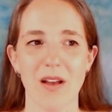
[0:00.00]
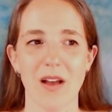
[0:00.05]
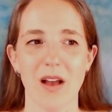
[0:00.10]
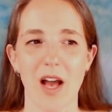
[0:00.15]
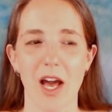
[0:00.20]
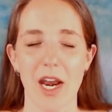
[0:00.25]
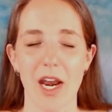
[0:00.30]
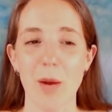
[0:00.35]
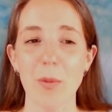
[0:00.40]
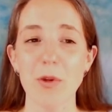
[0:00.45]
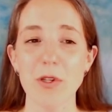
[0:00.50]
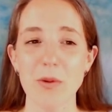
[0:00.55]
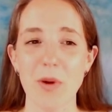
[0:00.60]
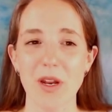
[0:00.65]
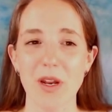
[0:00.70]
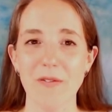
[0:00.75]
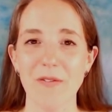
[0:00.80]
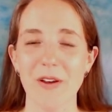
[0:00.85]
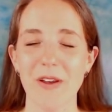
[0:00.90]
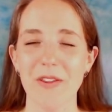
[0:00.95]
On April
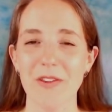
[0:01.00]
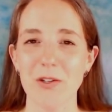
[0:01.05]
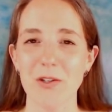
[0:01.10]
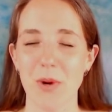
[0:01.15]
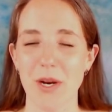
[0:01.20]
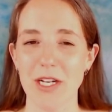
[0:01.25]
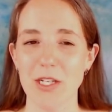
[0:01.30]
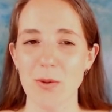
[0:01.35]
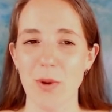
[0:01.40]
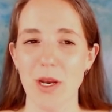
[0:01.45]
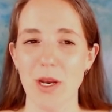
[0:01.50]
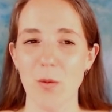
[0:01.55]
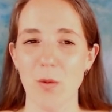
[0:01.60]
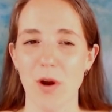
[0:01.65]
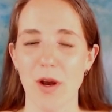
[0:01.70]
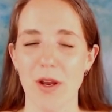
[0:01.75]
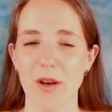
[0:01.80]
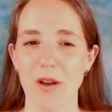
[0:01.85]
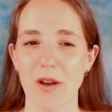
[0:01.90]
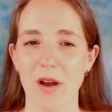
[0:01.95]
25th,
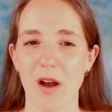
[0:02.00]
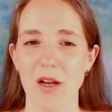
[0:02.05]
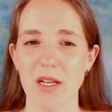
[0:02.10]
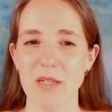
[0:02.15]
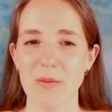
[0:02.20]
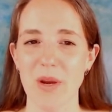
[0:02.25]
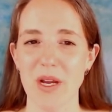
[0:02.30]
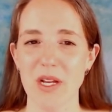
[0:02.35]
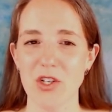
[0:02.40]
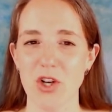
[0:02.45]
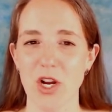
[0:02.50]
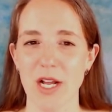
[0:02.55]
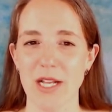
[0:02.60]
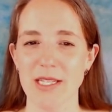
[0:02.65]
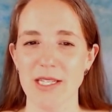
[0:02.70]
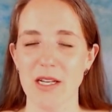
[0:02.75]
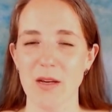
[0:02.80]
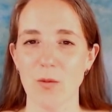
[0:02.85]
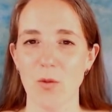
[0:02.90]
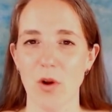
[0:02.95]
2021, on-demand
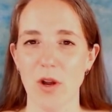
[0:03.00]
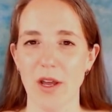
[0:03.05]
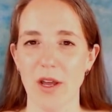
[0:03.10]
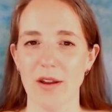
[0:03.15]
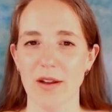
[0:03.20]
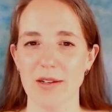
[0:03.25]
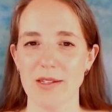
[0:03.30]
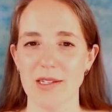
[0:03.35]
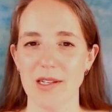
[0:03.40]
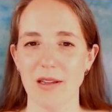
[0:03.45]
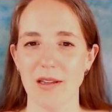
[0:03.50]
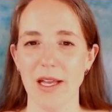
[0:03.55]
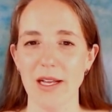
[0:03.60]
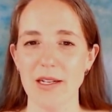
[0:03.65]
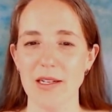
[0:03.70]
transit will connect select